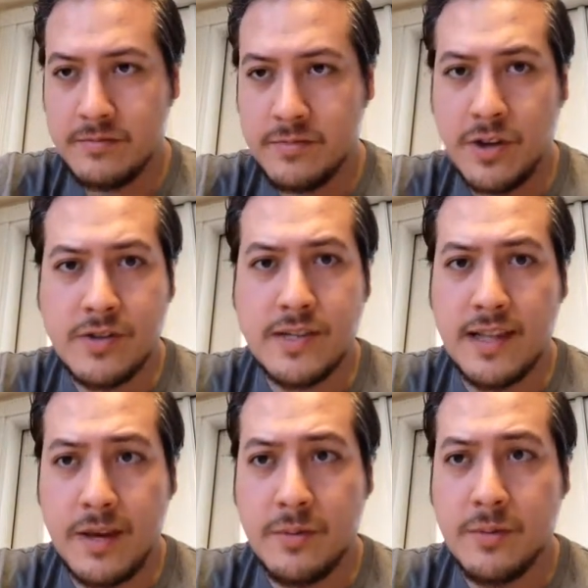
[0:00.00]
Charles
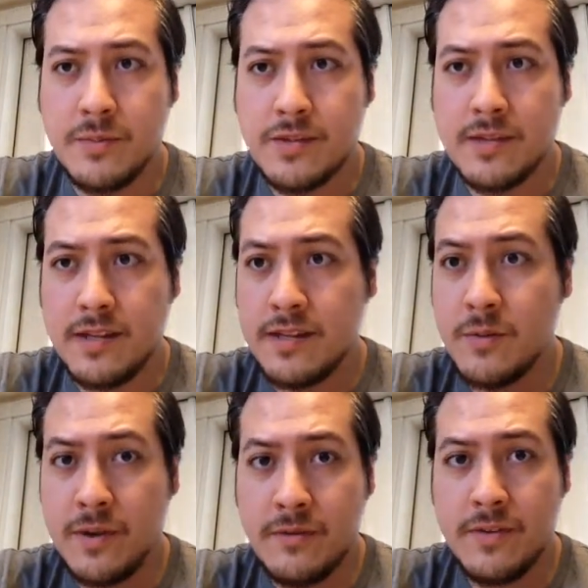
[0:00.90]
Clay did
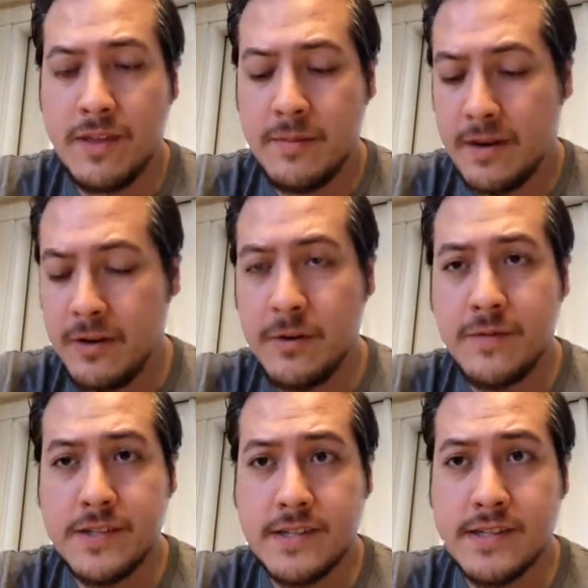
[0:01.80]
well for them. I don't know if
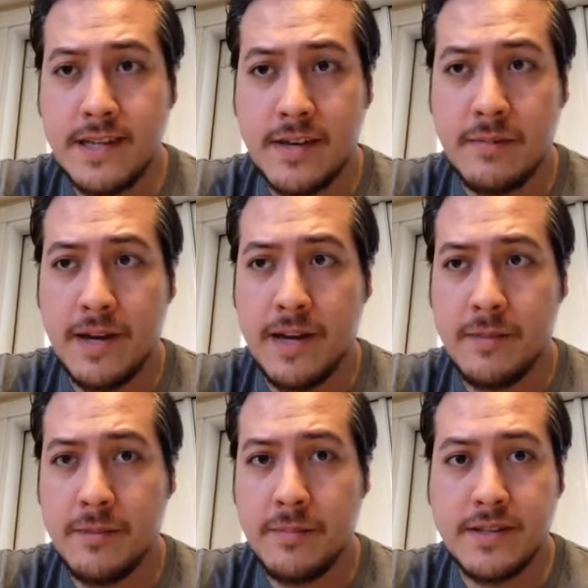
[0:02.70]
he's going to stay in
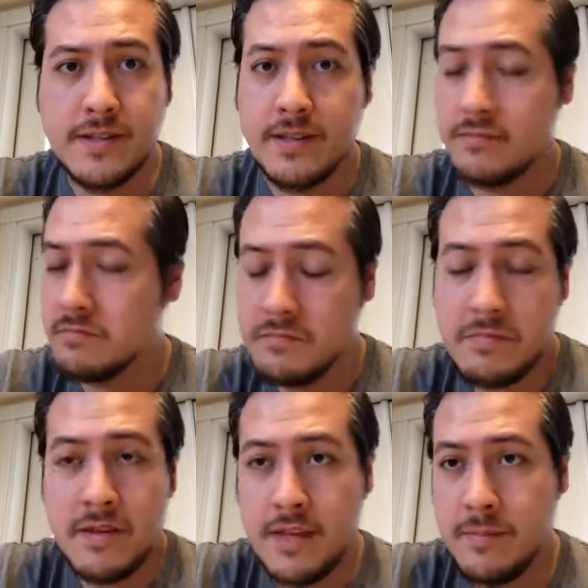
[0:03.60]
Miami, but
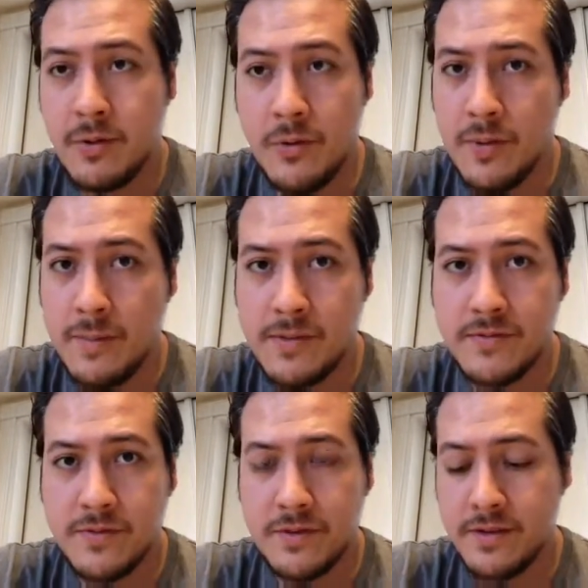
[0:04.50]
keep both weapons
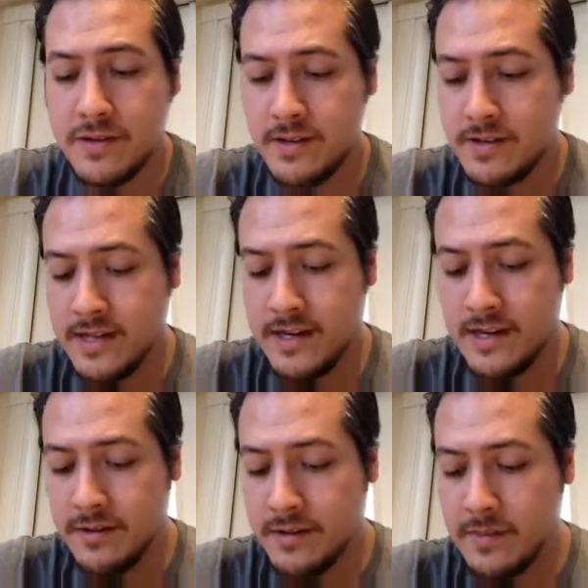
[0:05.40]
for
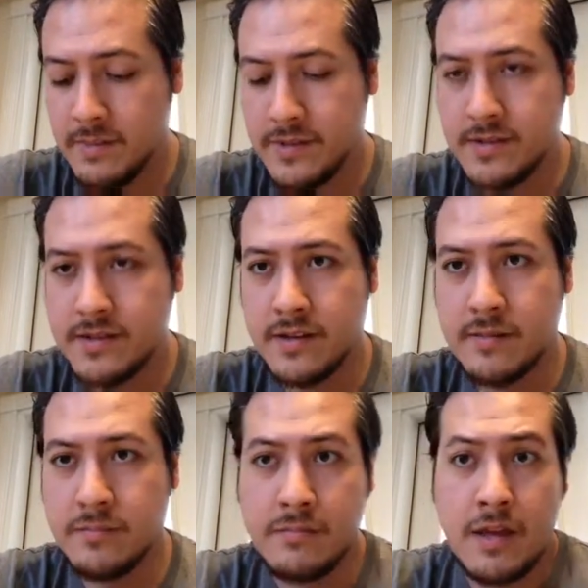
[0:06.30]
Tannehill. Keep his
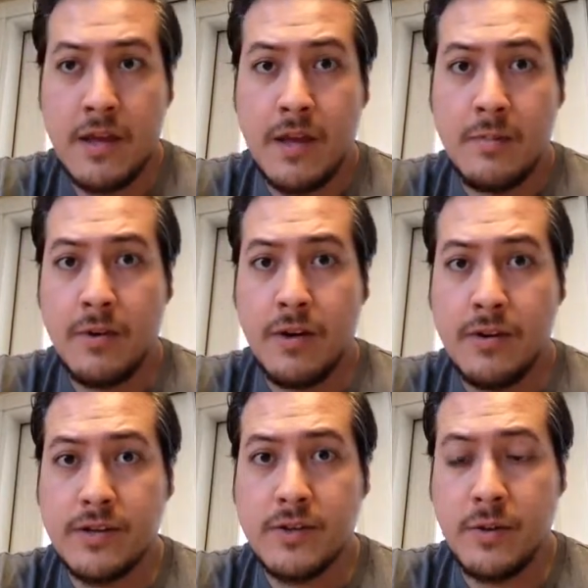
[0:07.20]

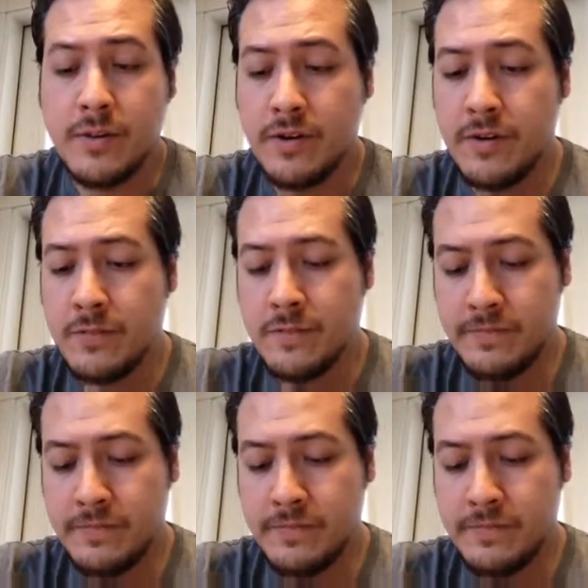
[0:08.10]
progress going,